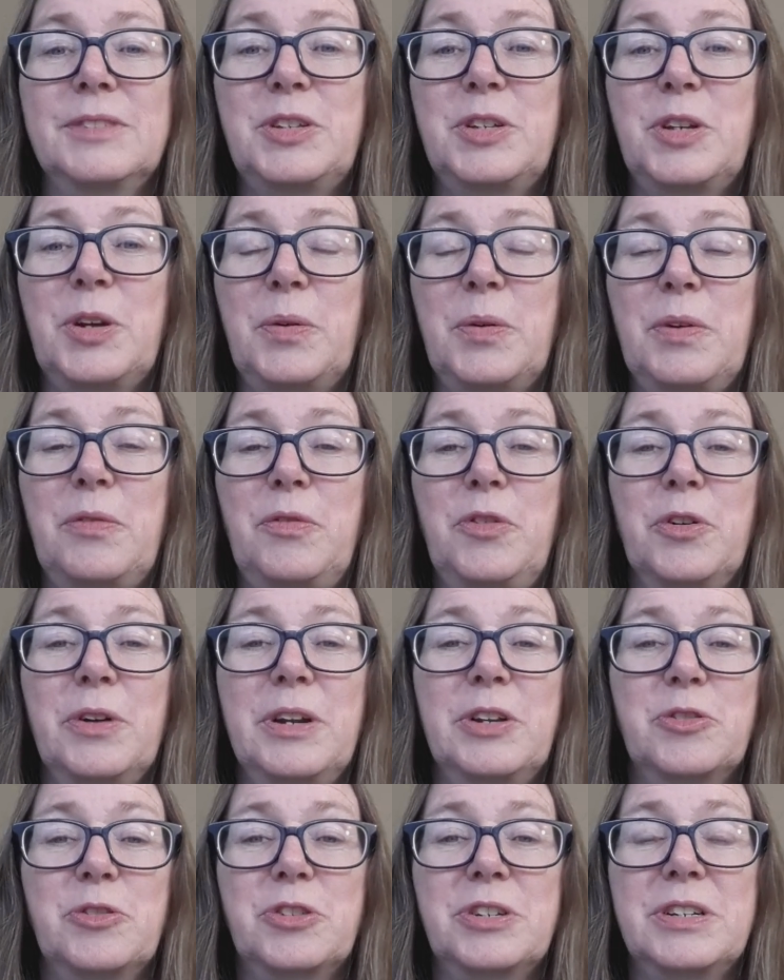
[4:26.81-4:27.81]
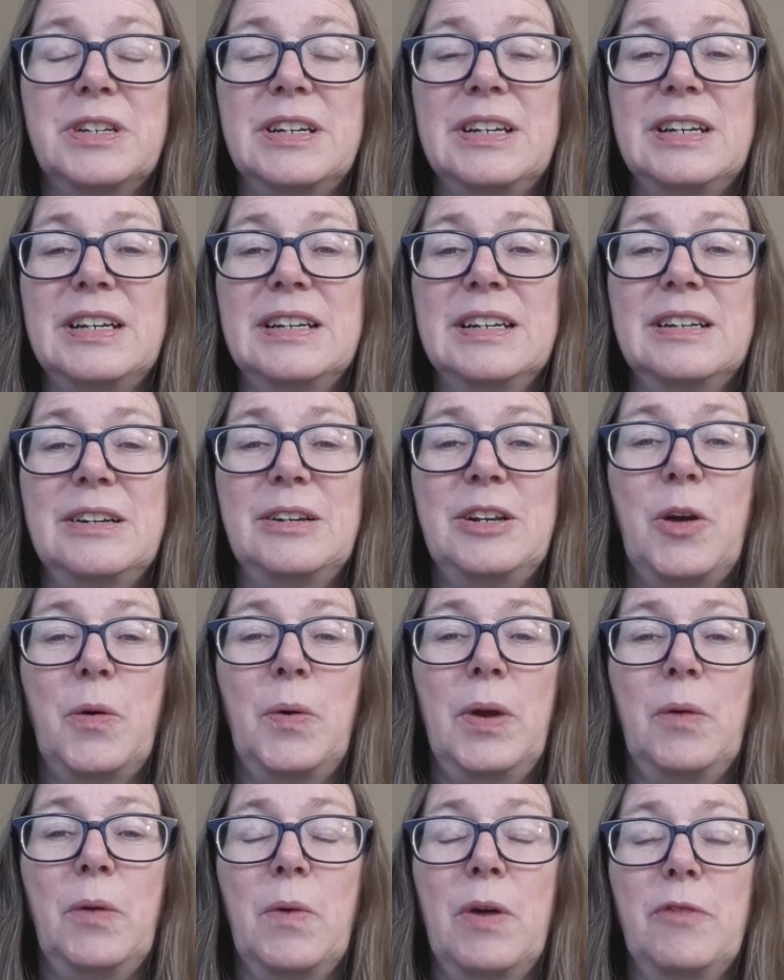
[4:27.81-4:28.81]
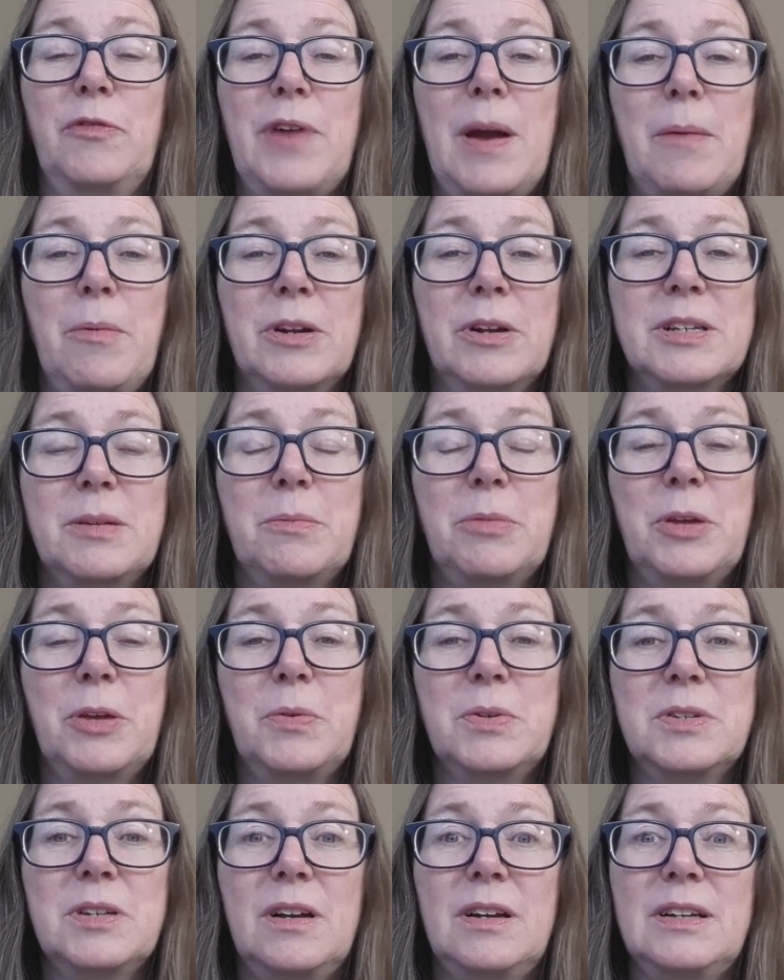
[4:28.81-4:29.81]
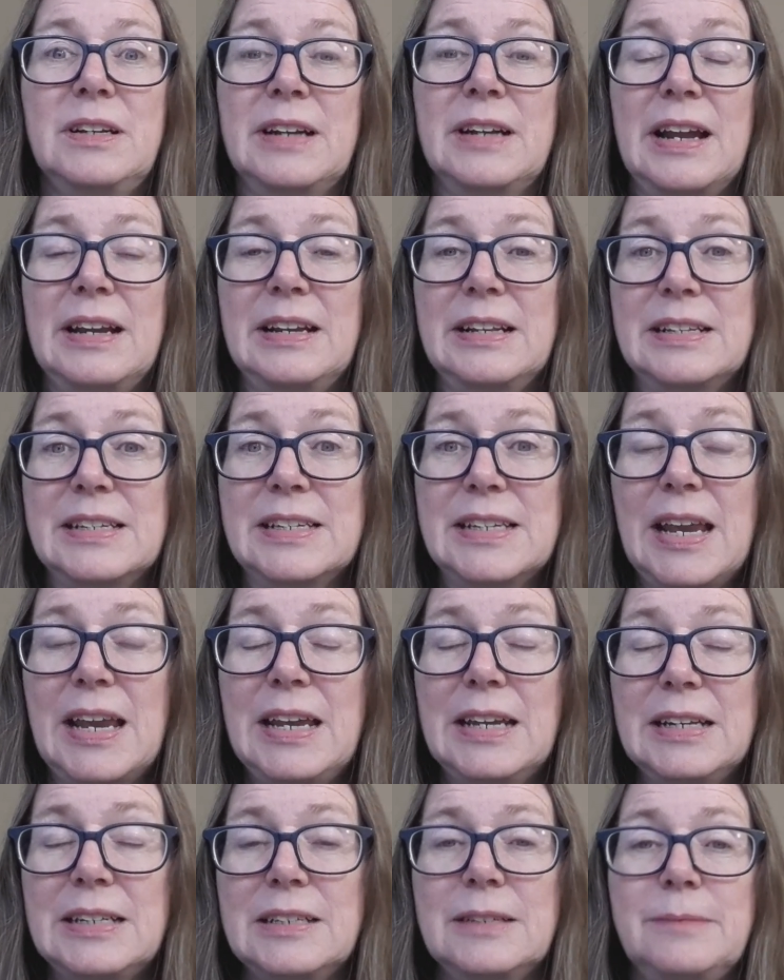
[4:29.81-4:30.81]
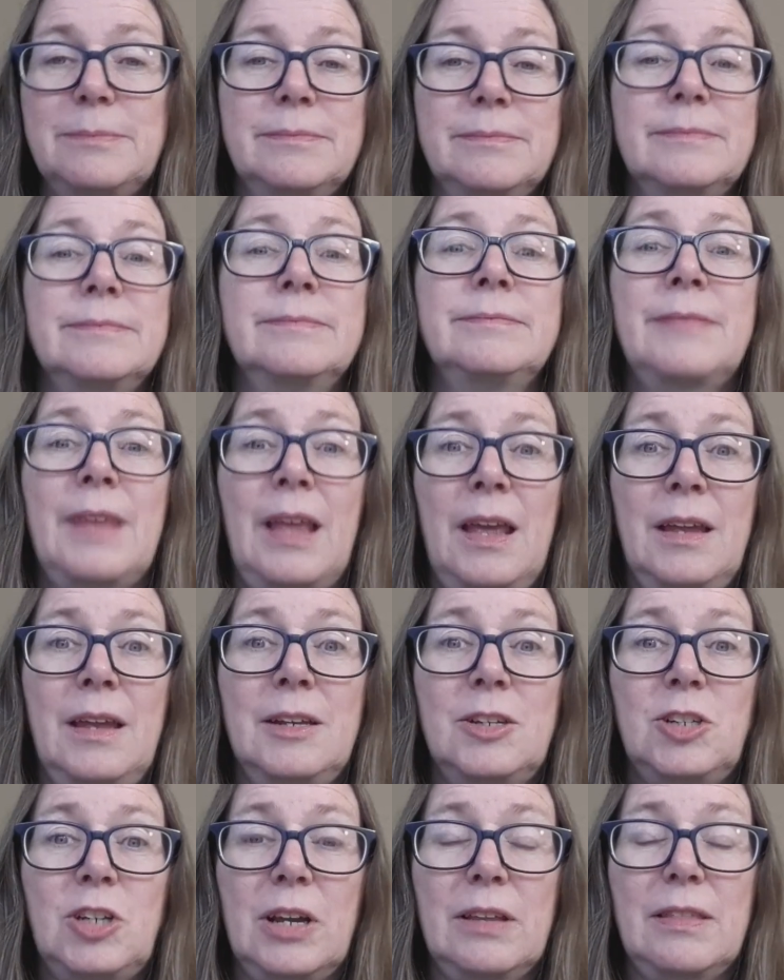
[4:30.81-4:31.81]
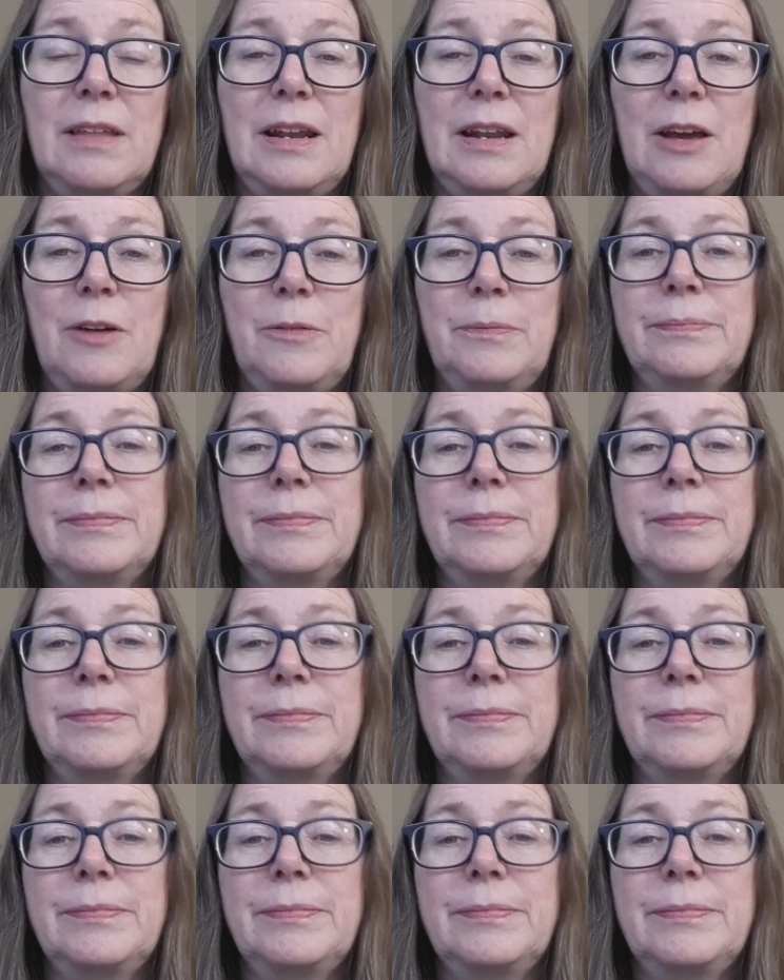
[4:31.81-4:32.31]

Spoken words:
So if you're interested in knowing what fabric something was on and I didn't say it, check that out.